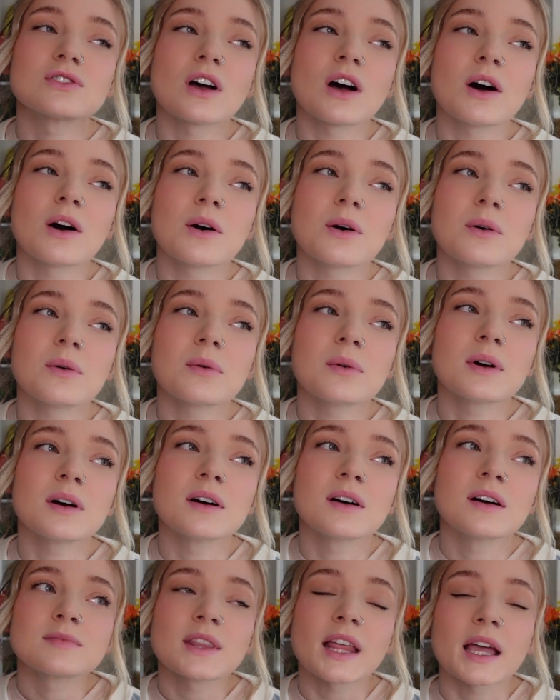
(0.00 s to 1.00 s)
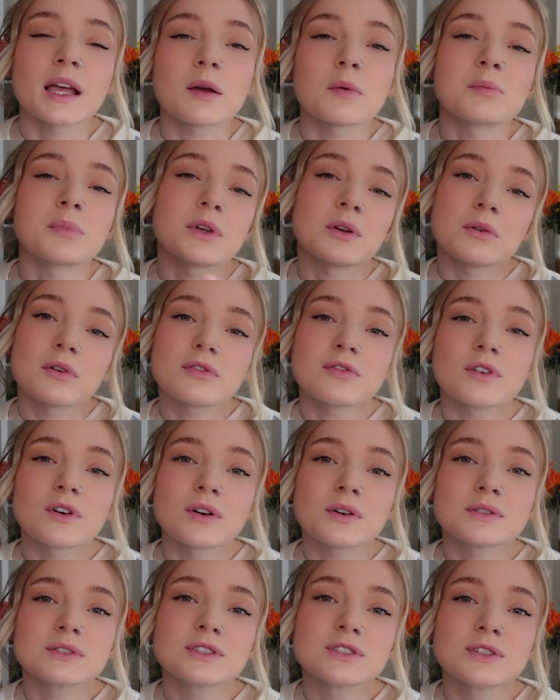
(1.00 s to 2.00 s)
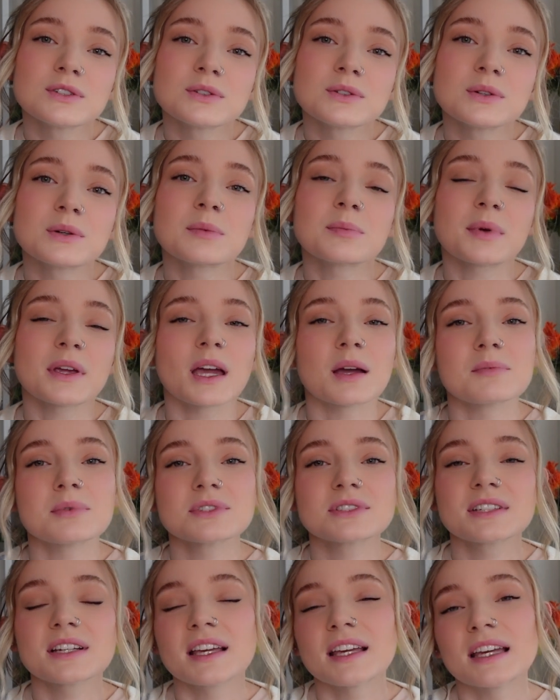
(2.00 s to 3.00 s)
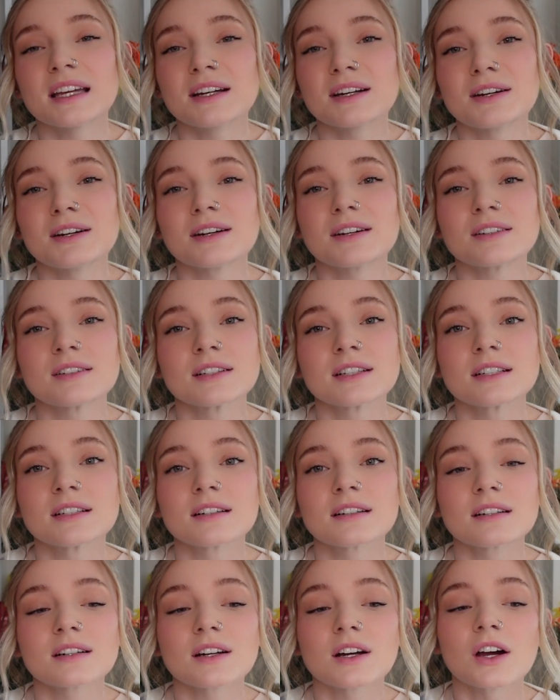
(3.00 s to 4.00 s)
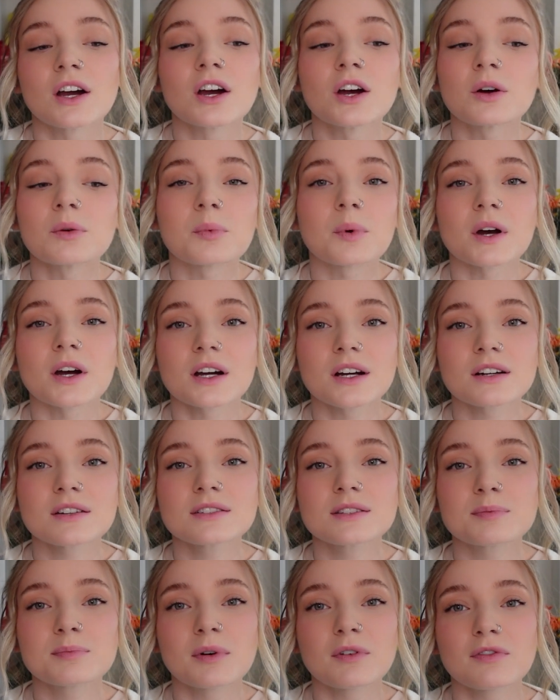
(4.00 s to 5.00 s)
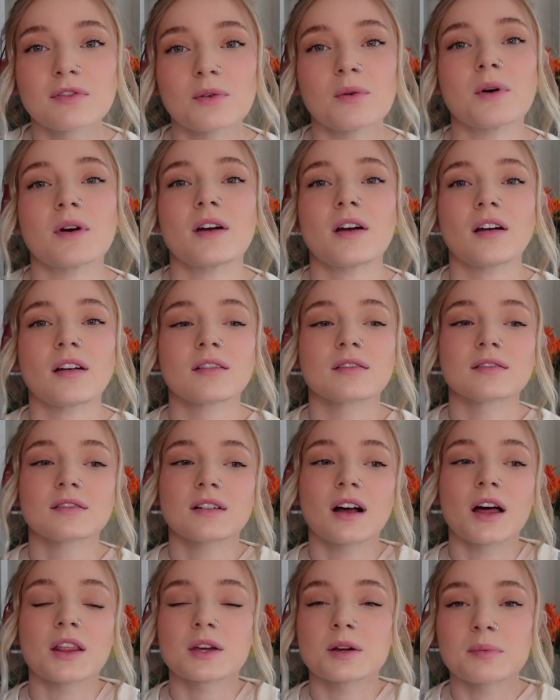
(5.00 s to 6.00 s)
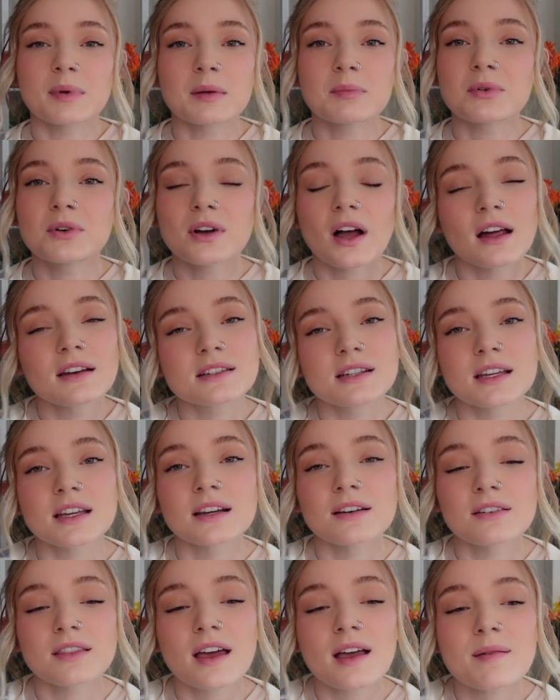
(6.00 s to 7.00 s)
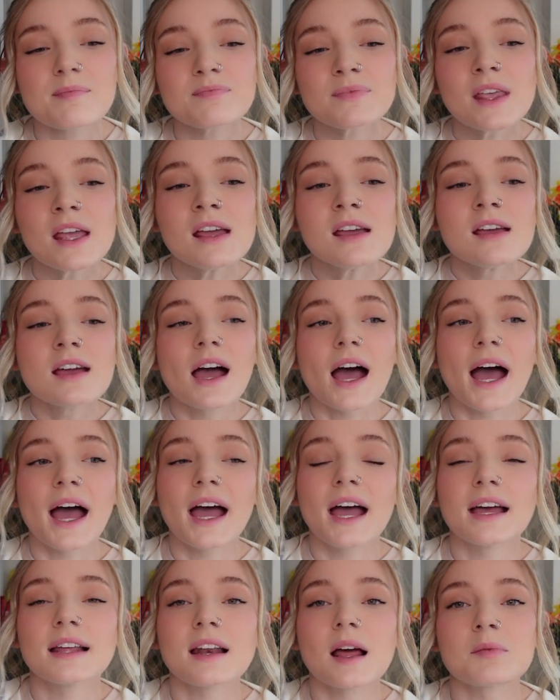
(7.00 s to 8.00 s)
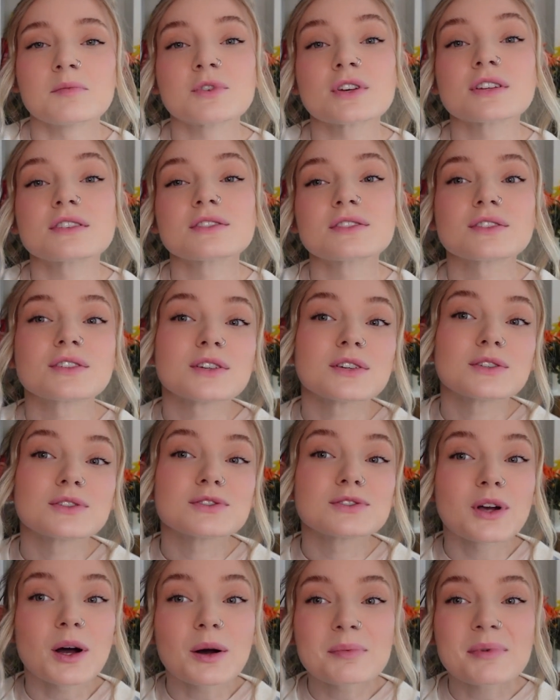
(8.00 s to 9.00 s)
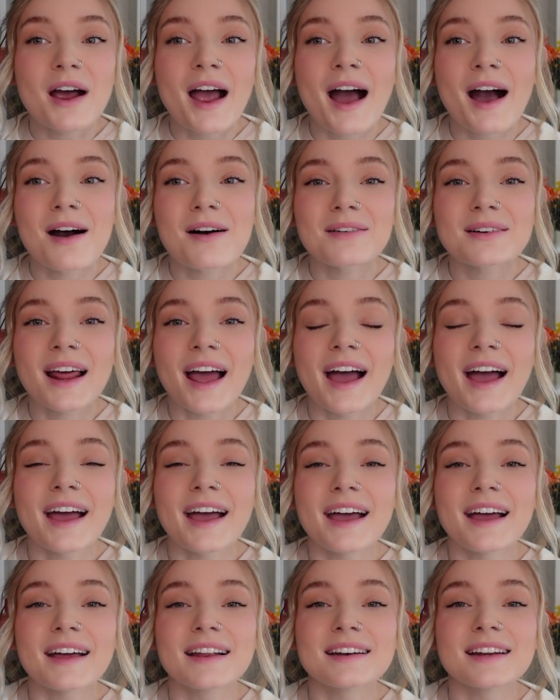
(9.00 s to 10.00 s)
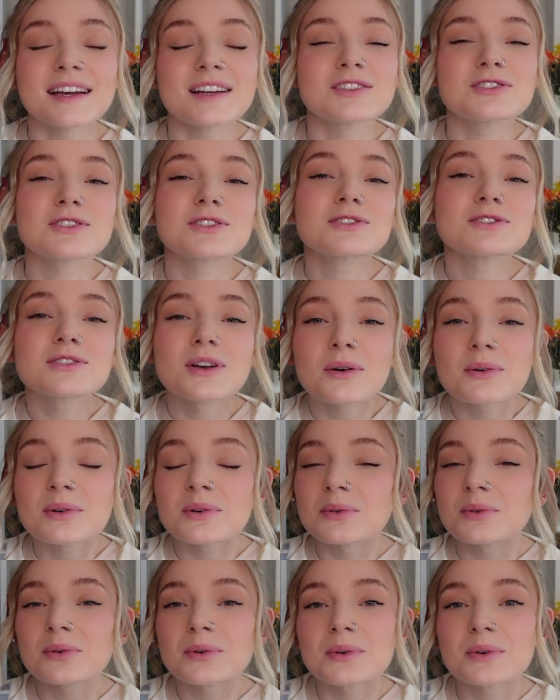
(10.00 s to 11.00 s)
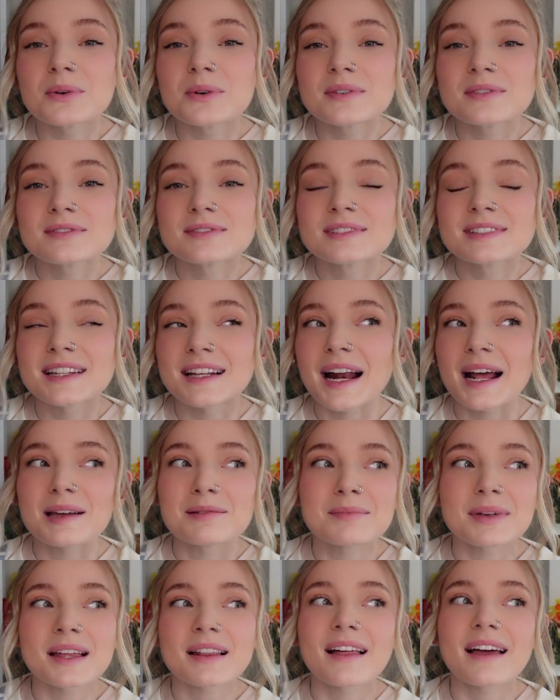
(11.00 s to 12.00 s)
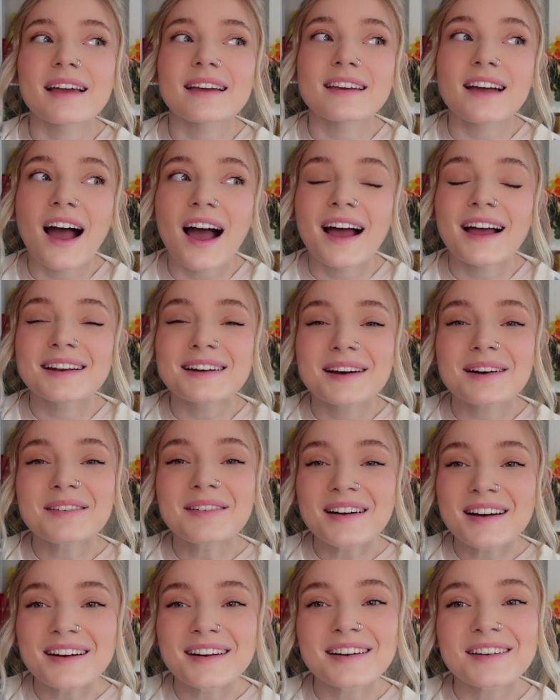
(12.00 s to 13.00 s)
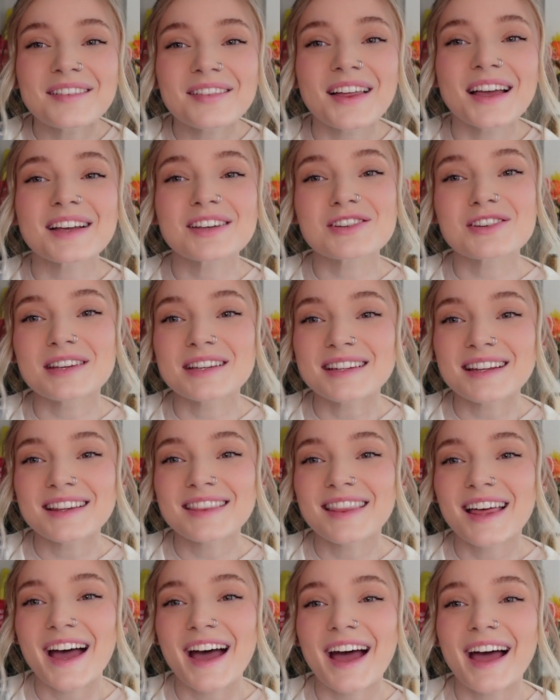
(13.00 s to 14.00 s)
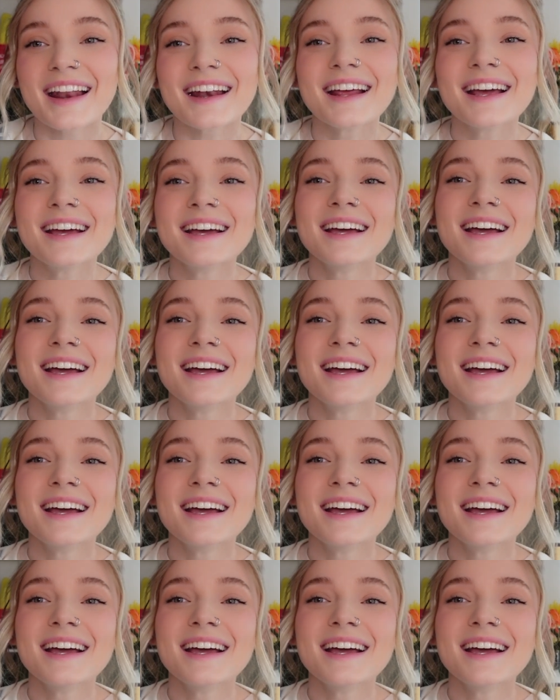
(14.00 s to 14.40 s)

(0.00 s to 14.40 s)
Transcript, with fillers: so like beautiful to be able to hear her words before other people got to hear them and i'm just so proud and it's just so cool that i can be like i know her like she did that